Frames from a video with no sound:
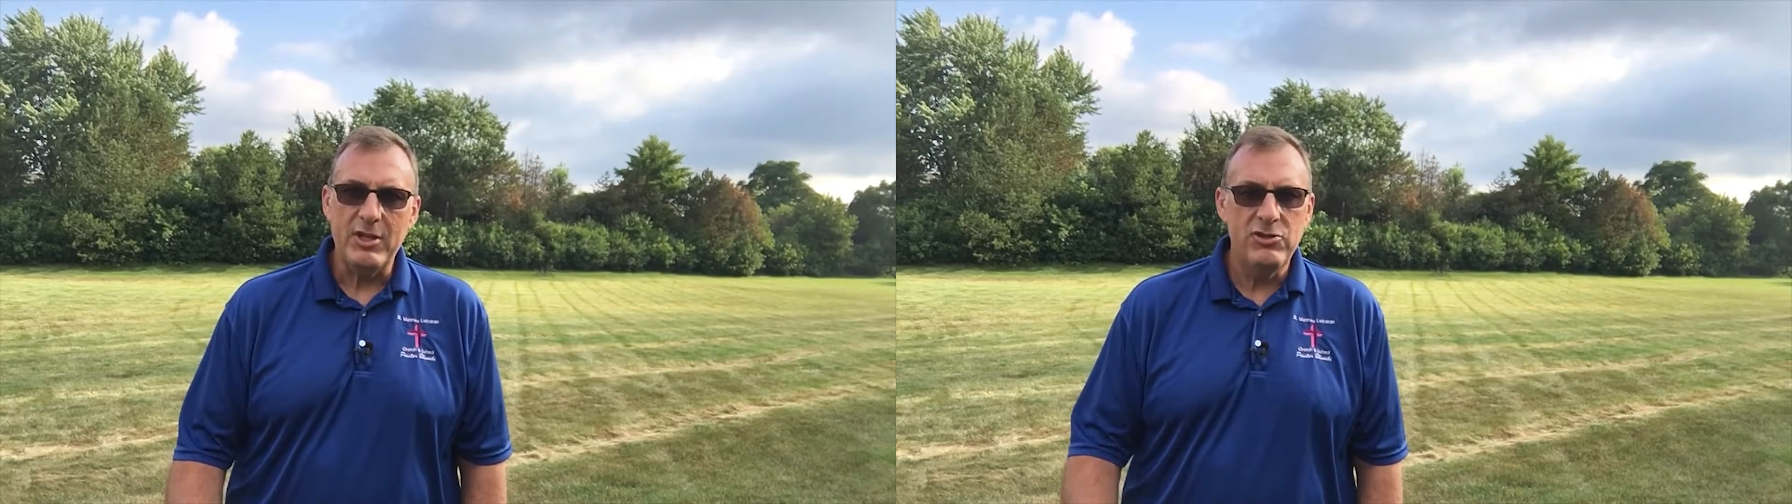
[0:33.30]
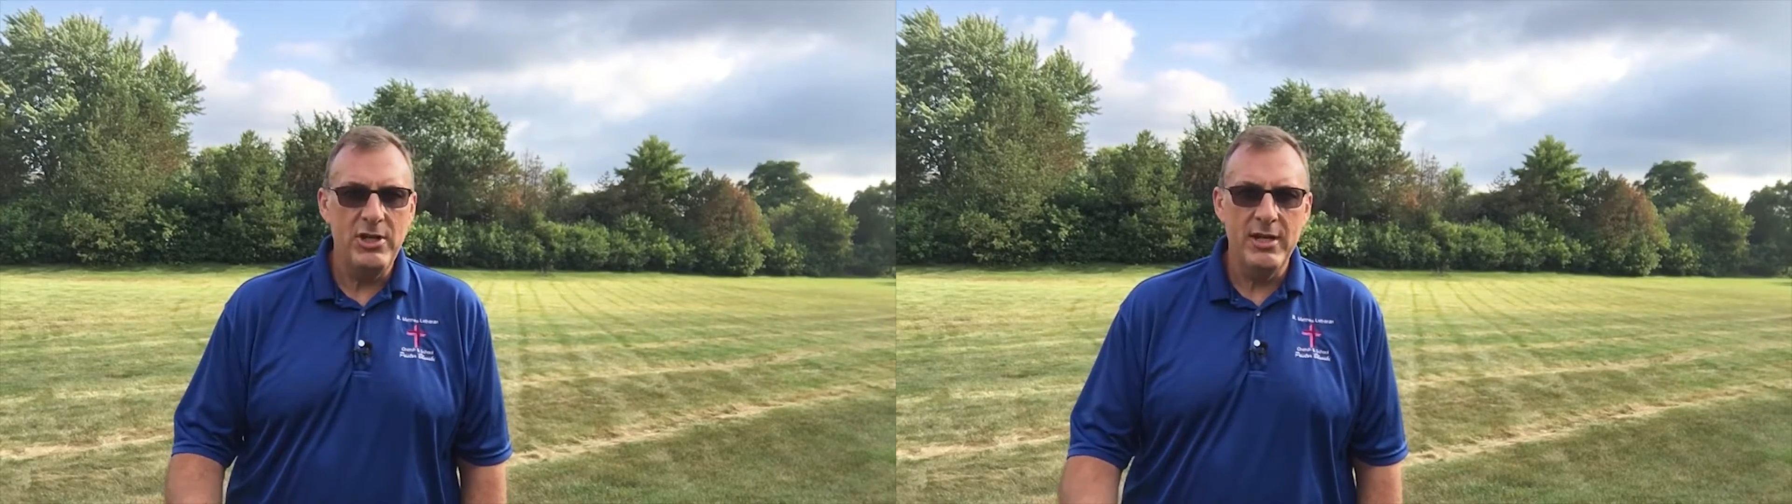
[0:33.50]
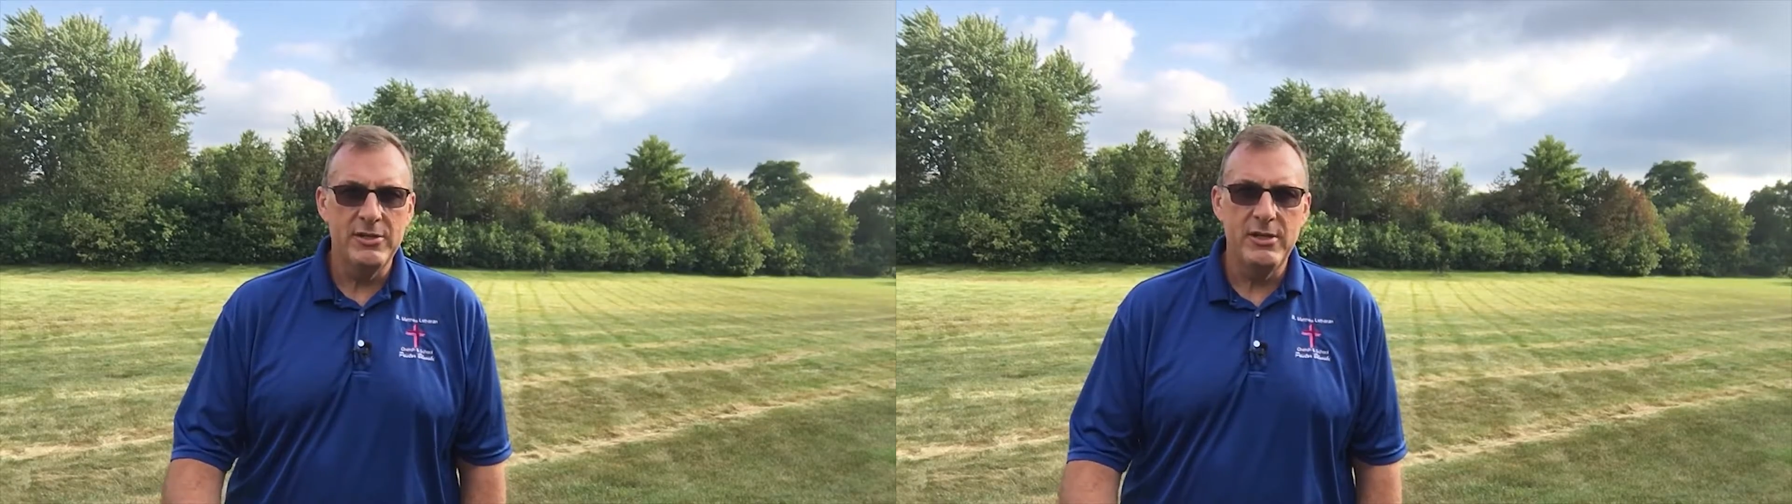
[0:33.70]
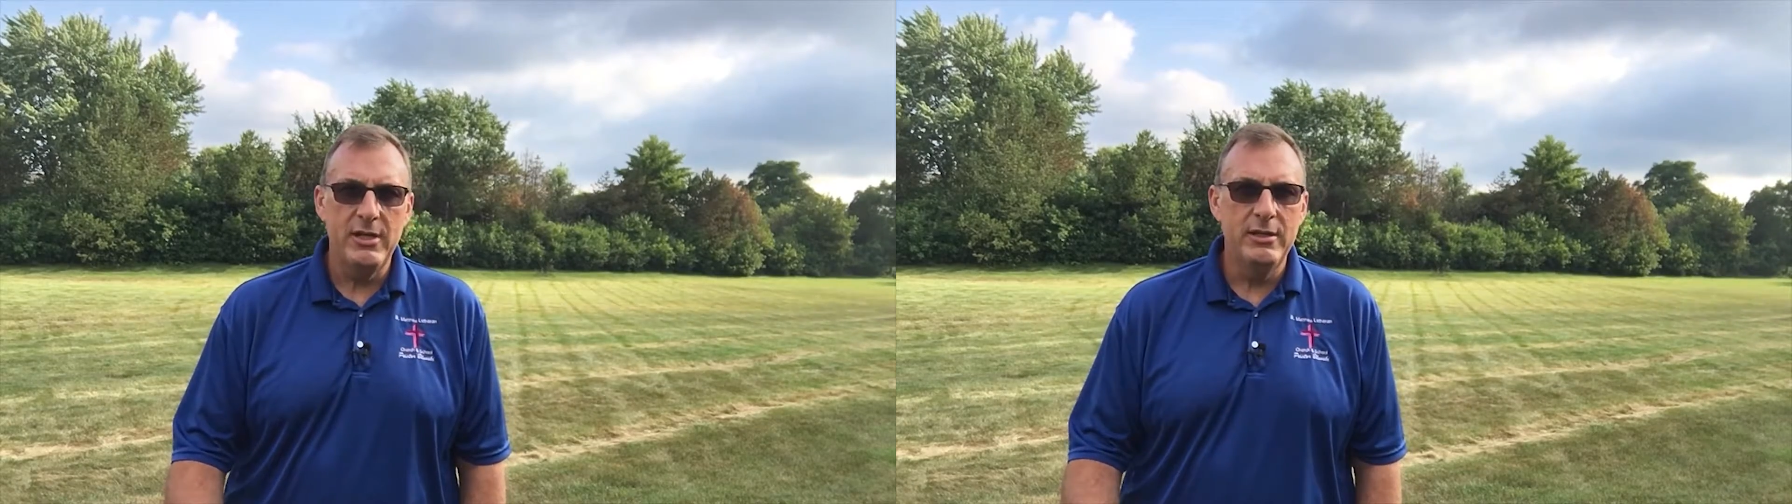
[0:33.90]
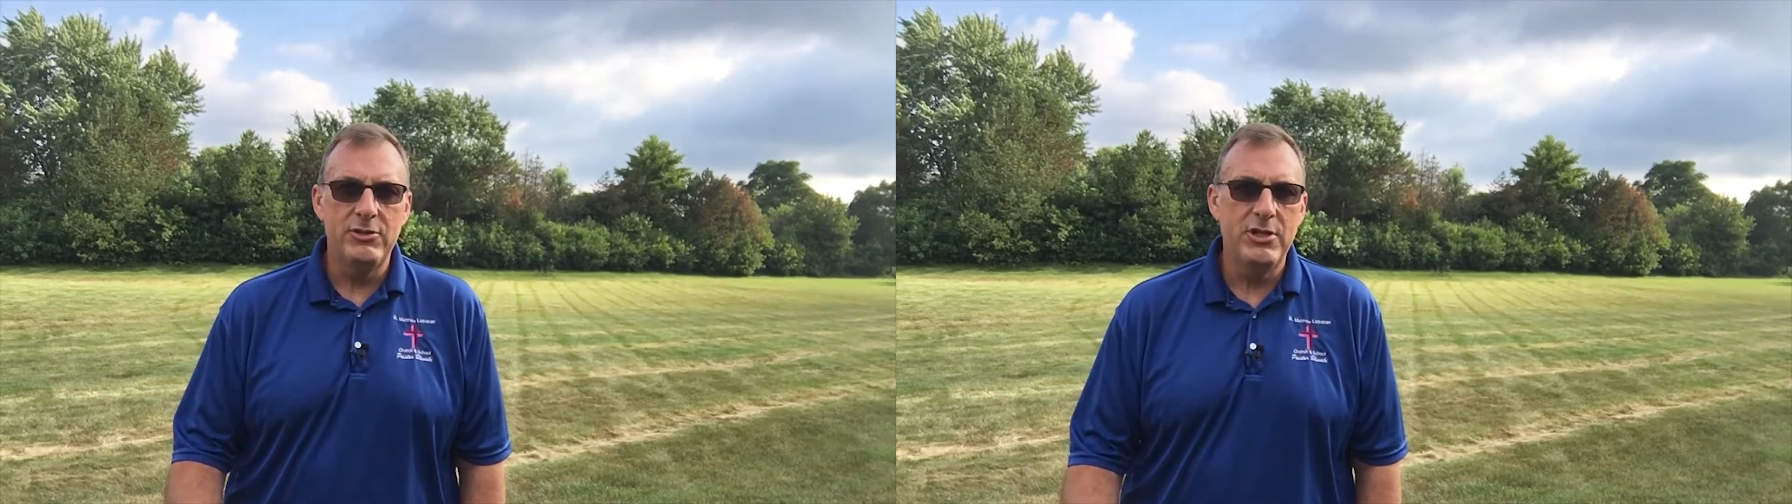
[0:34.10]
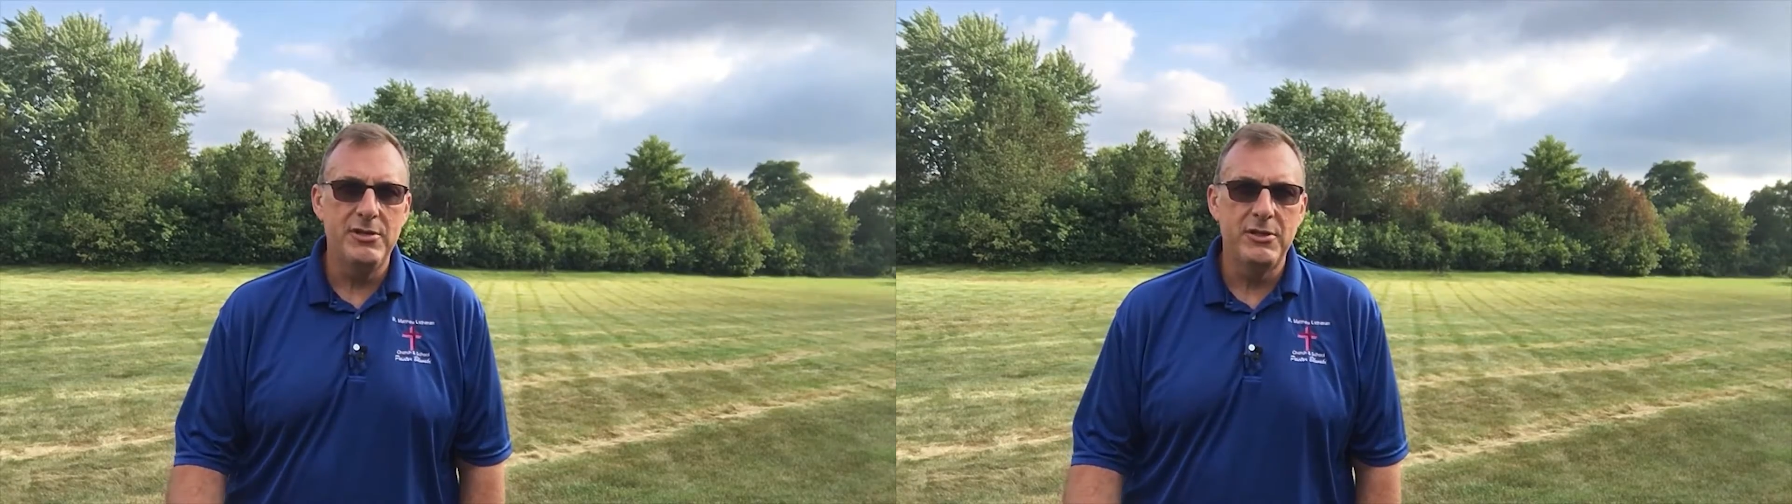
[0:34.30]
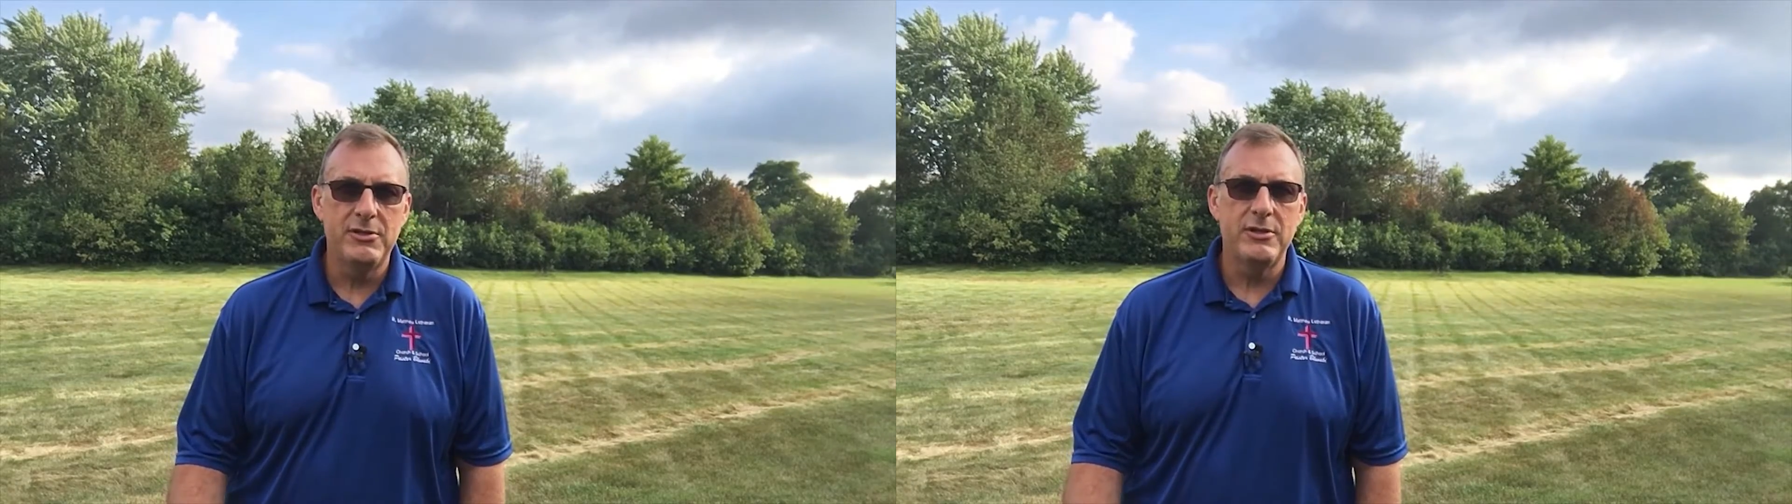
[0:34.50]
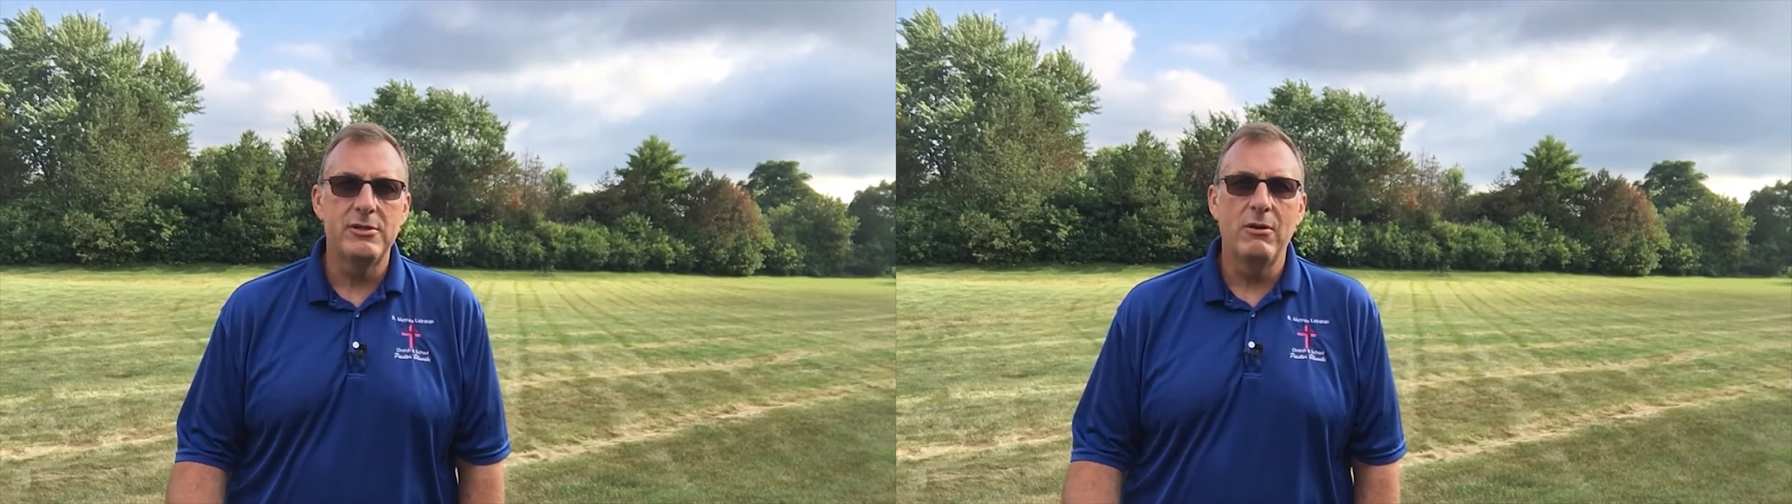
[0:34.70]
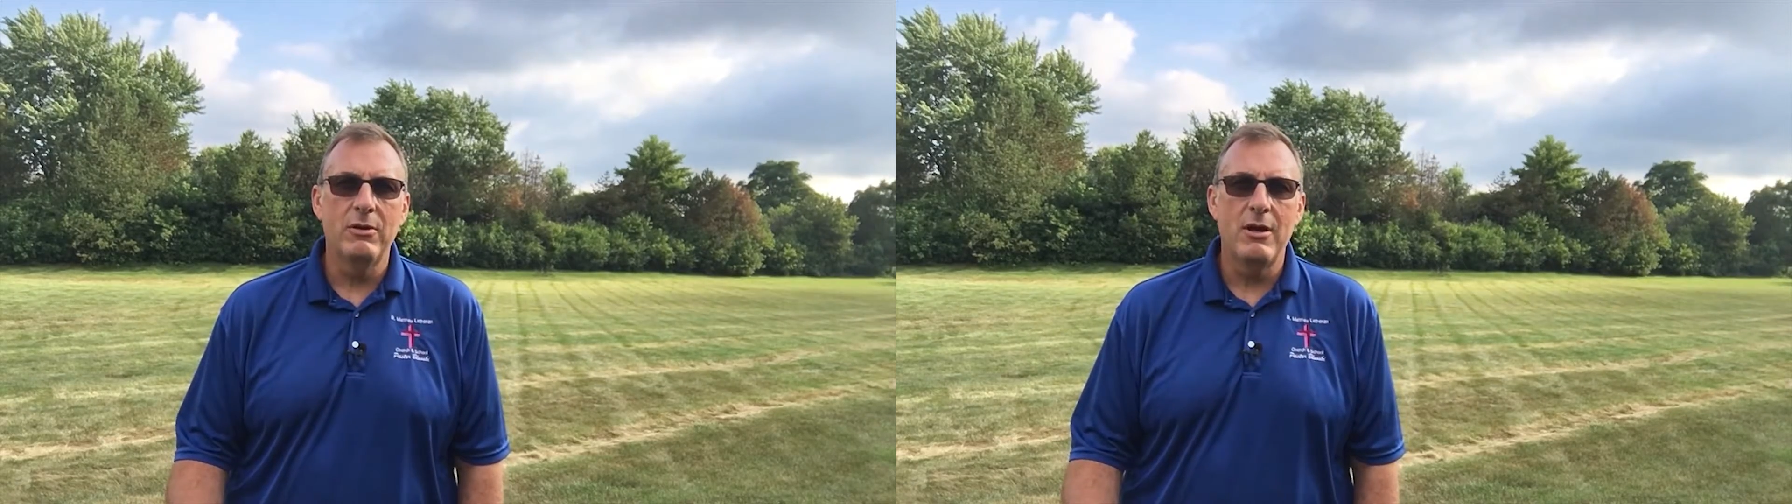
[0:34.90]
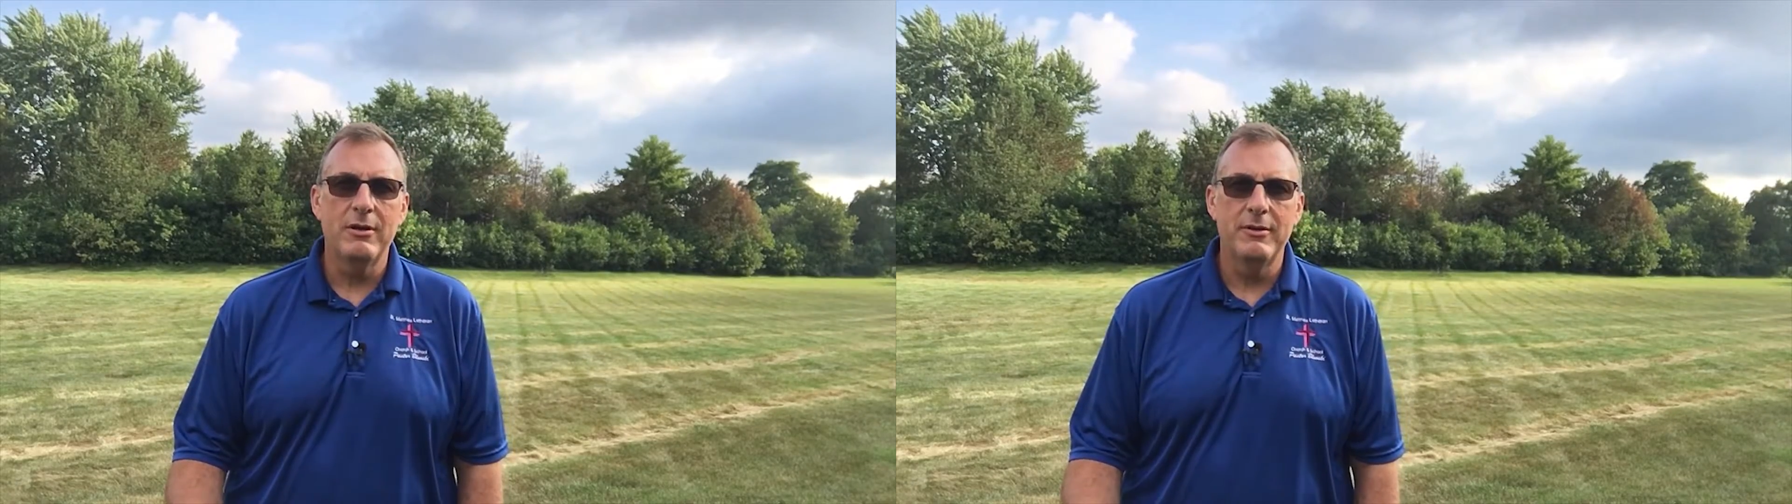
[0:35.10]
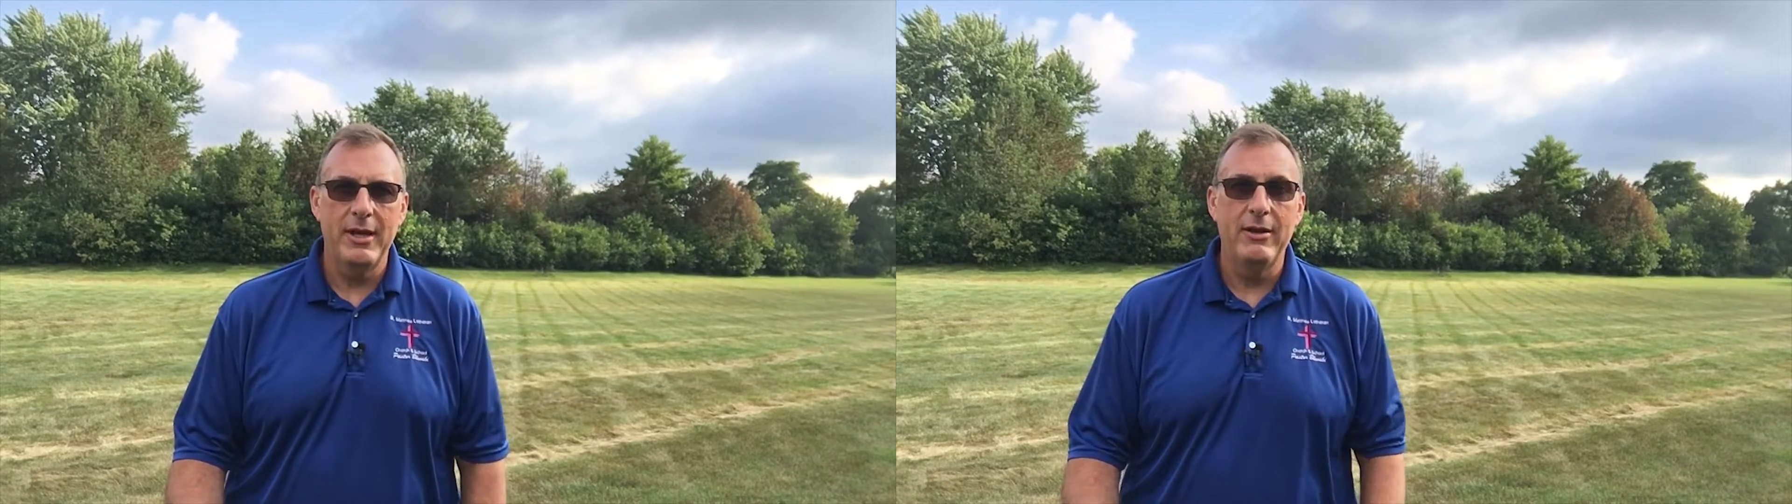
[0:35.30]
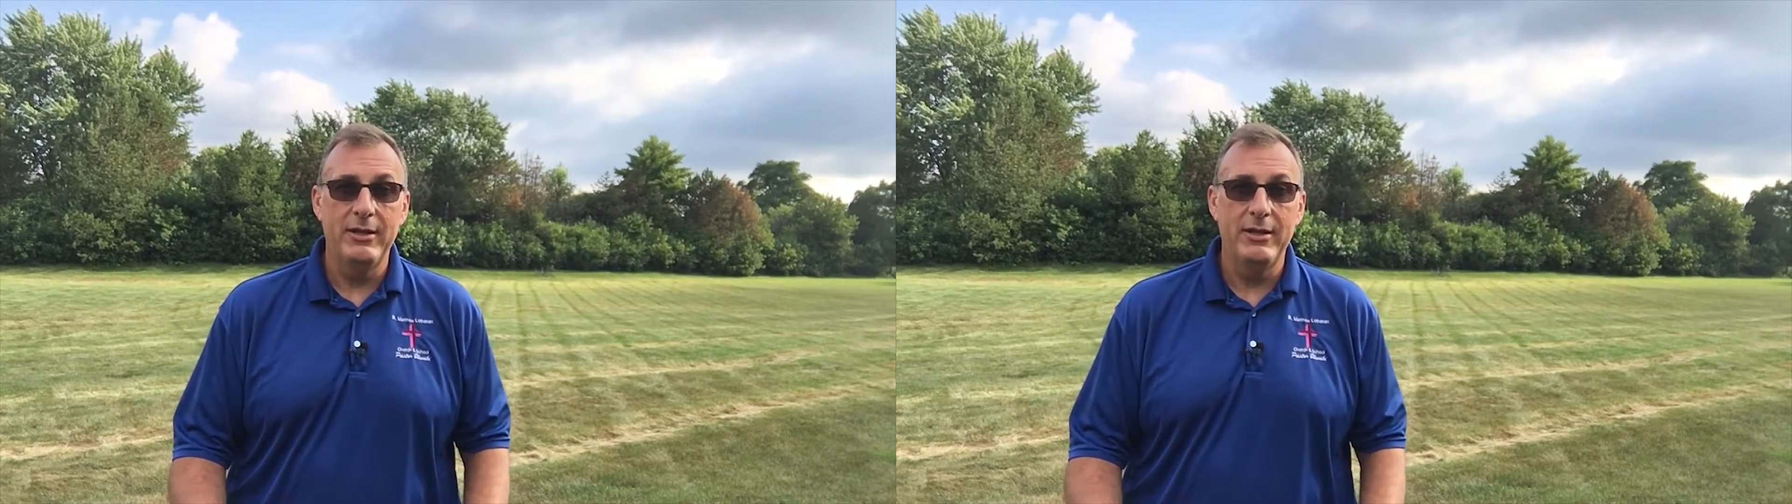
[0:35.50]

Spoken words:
She has seen that Jesus is no longer there,